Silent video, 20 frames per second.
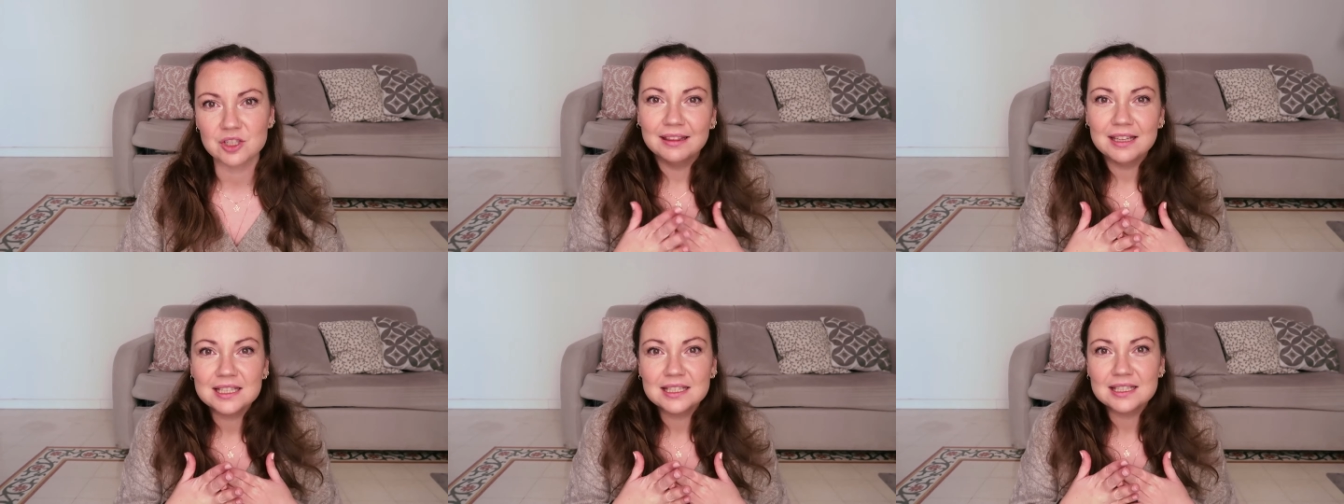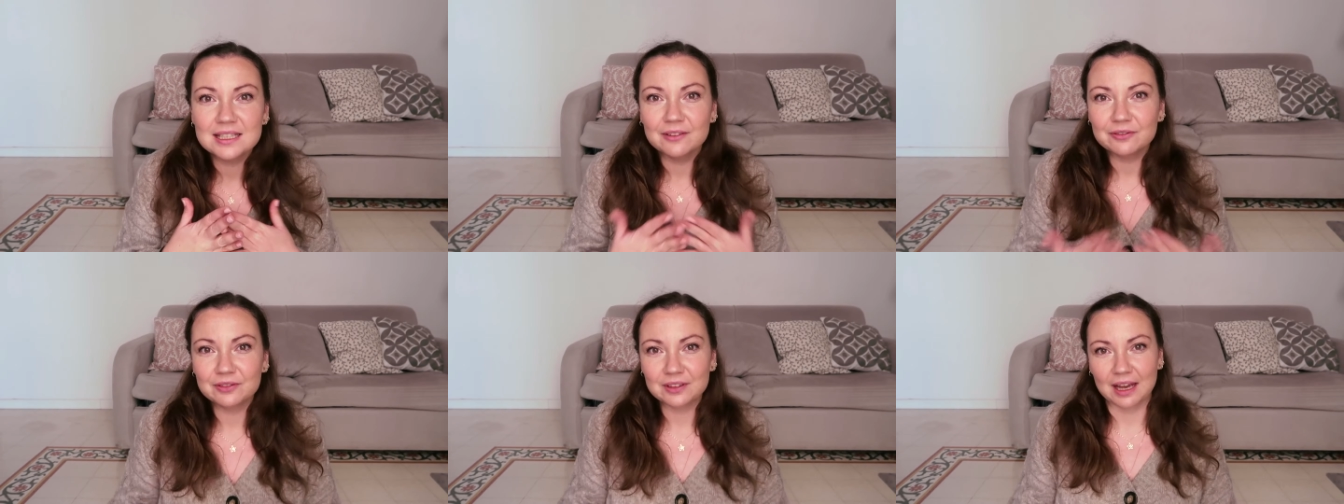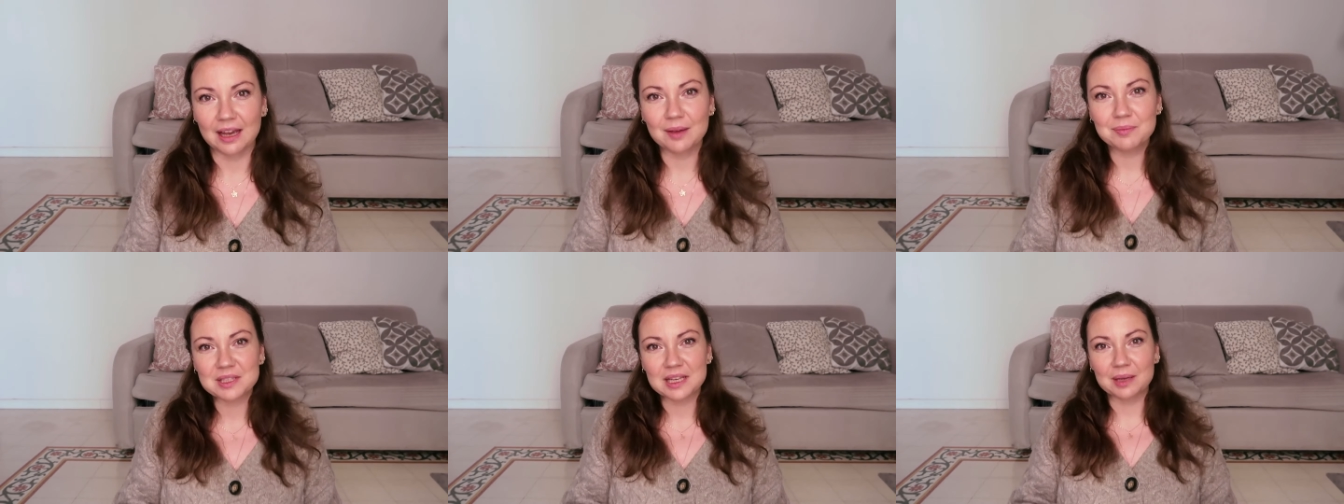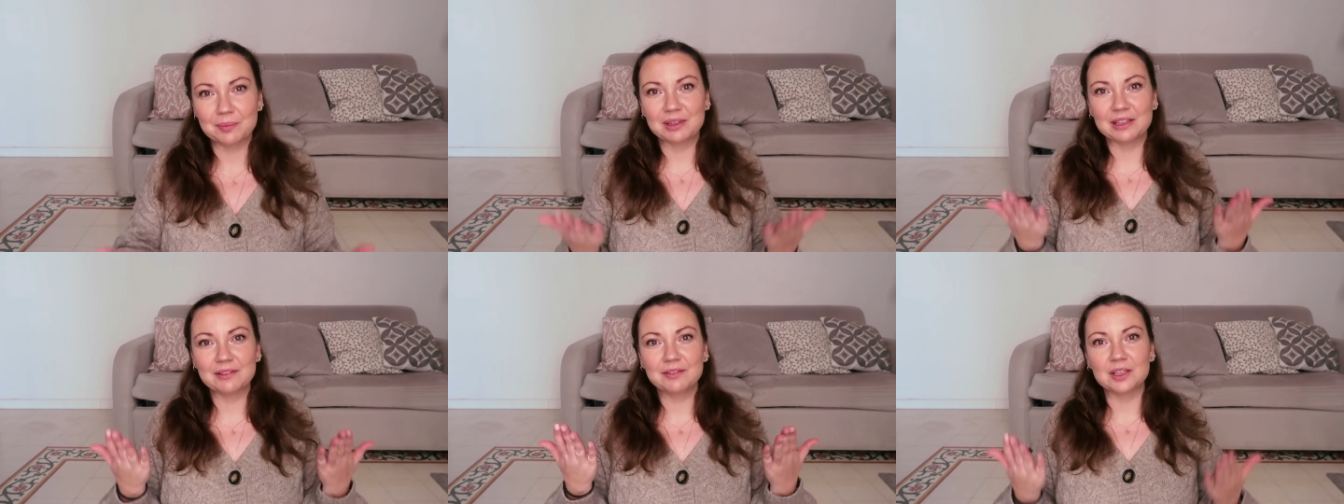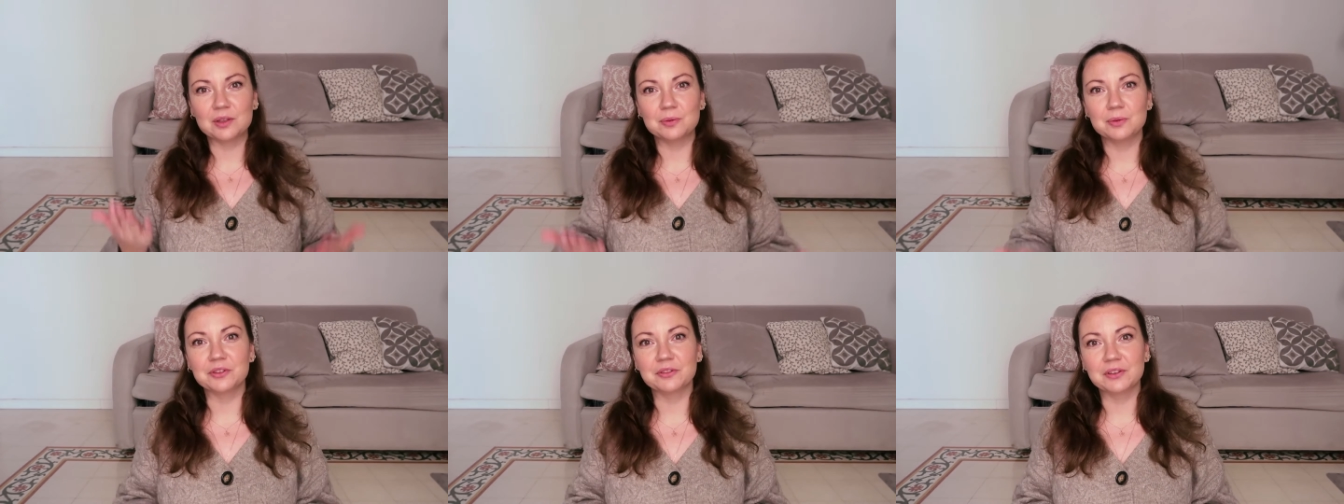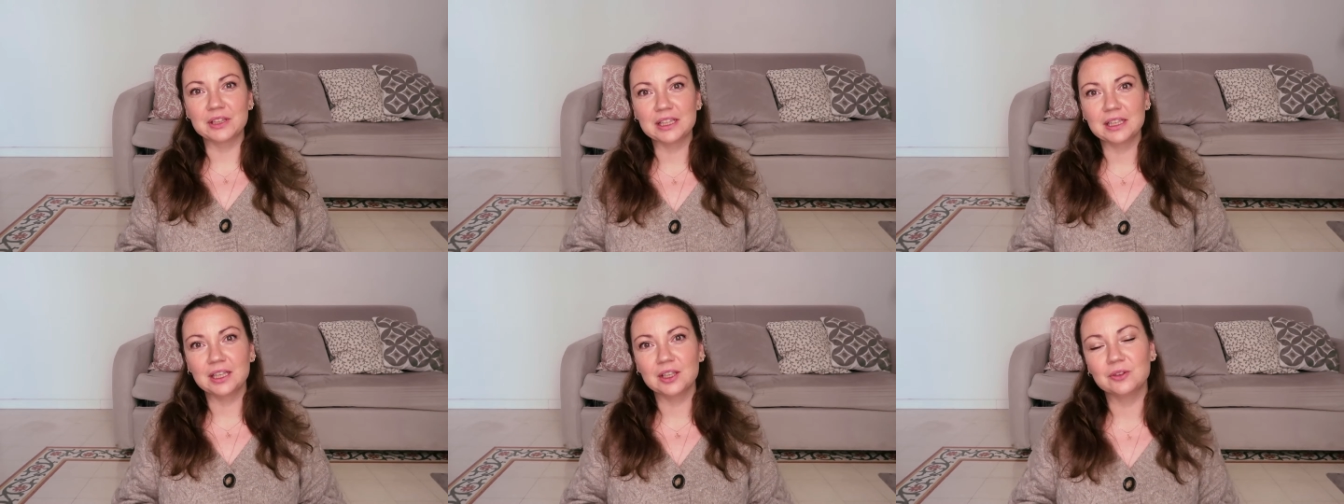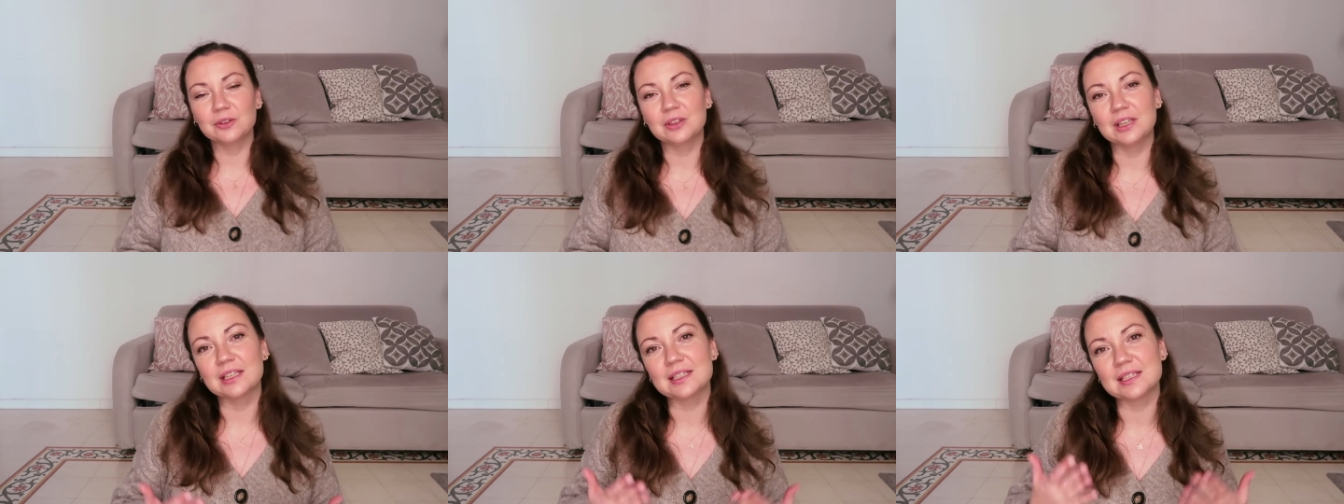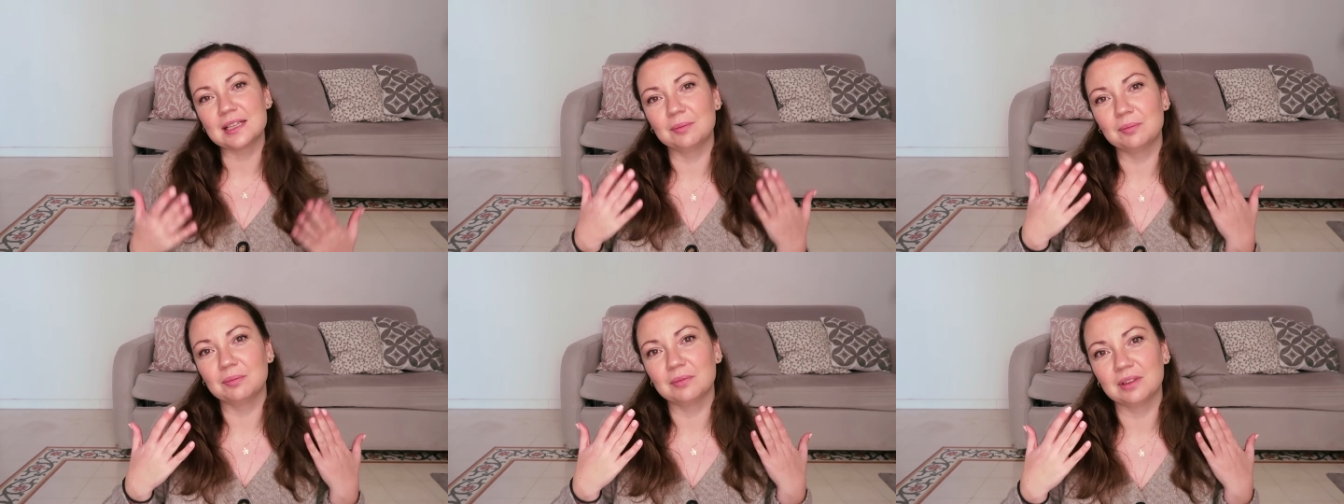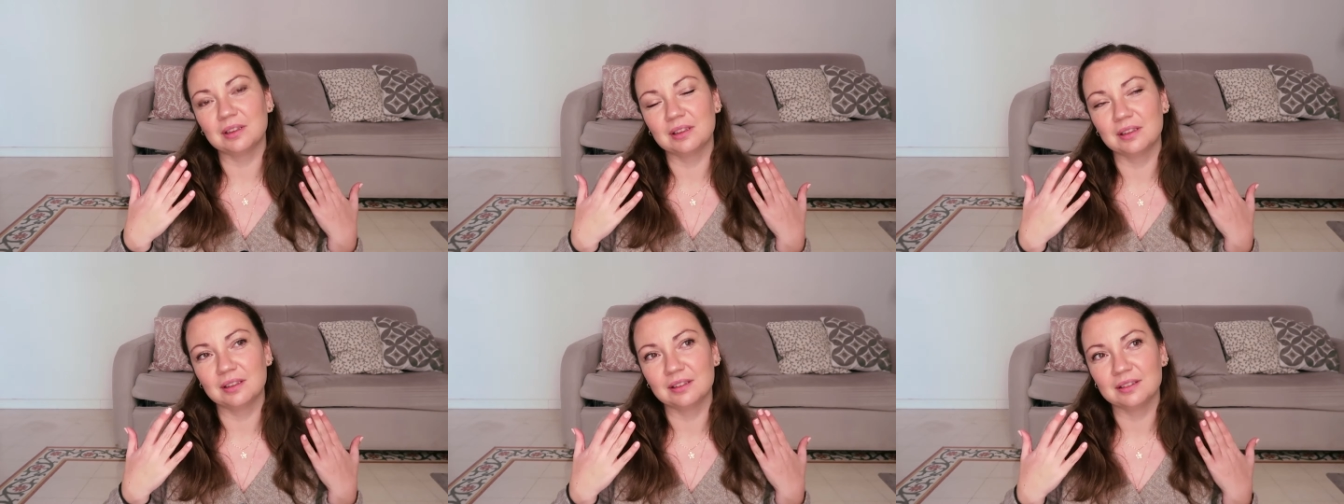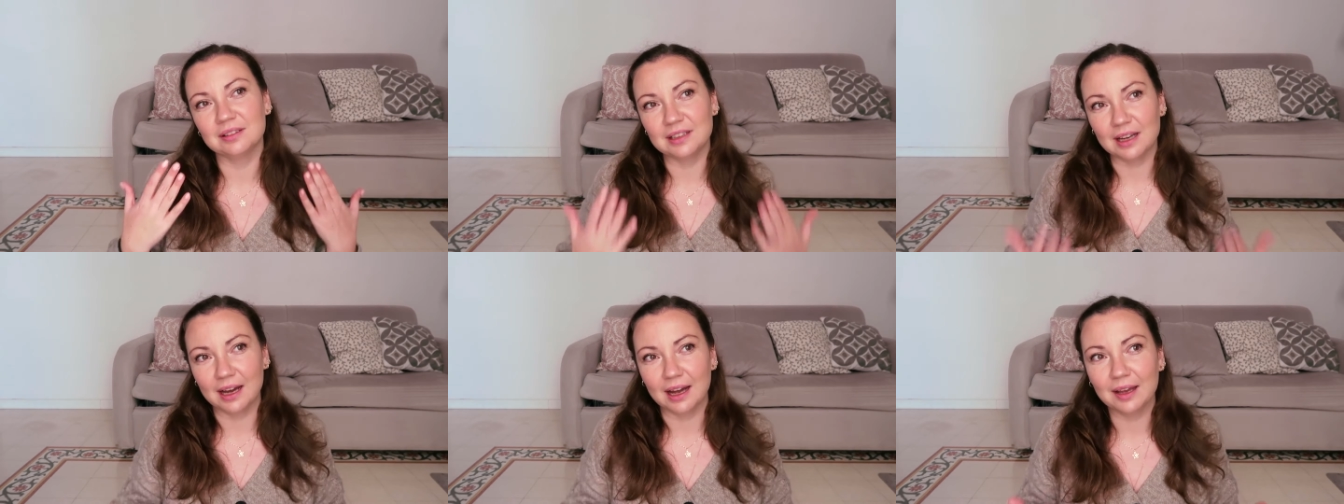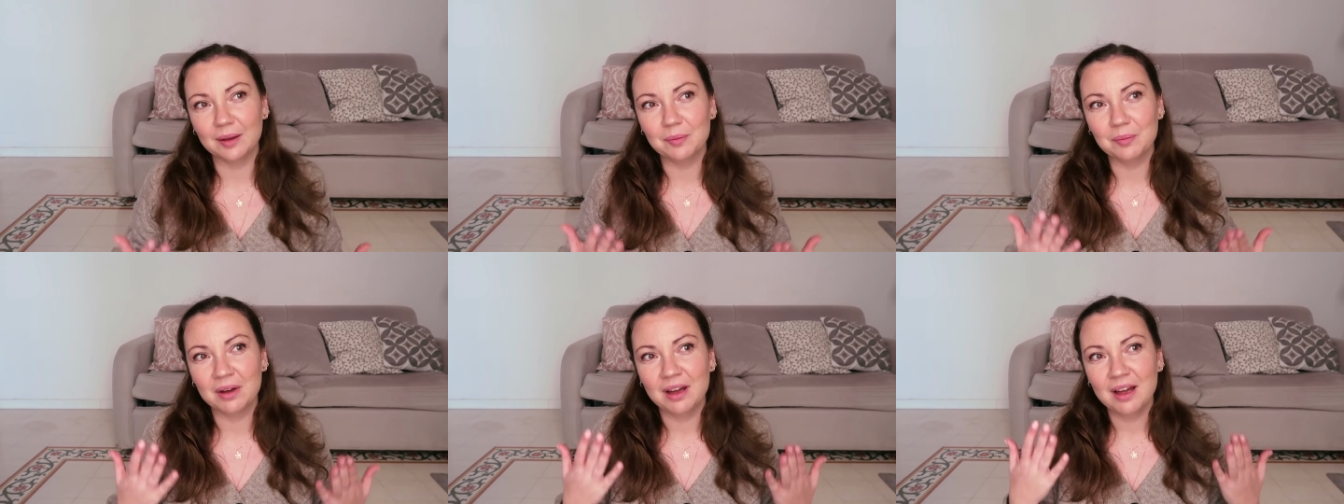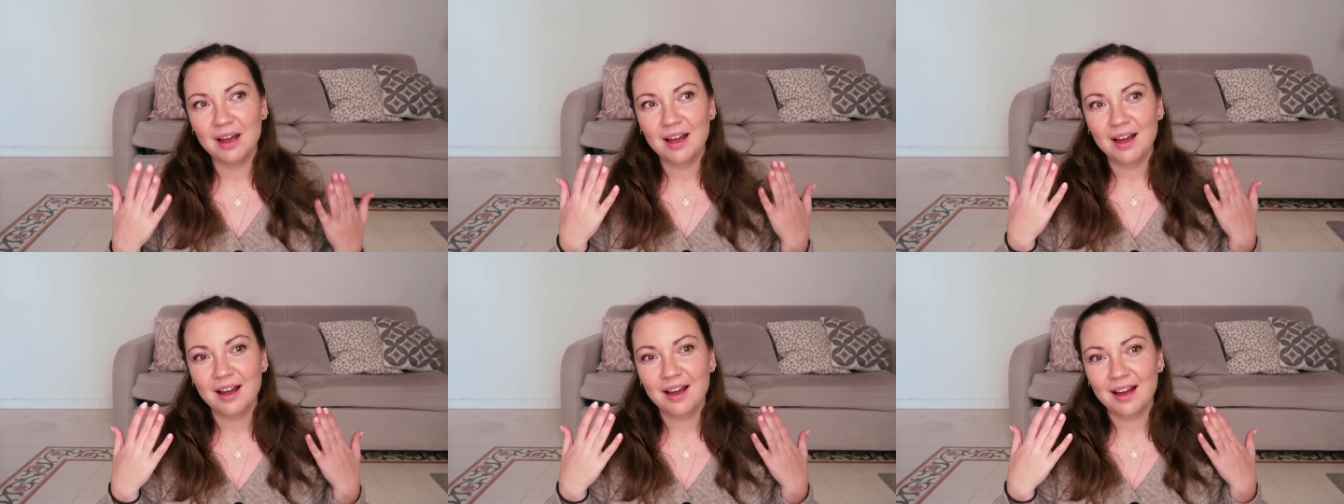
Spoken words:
In these tough times, I believe that we really need to take some time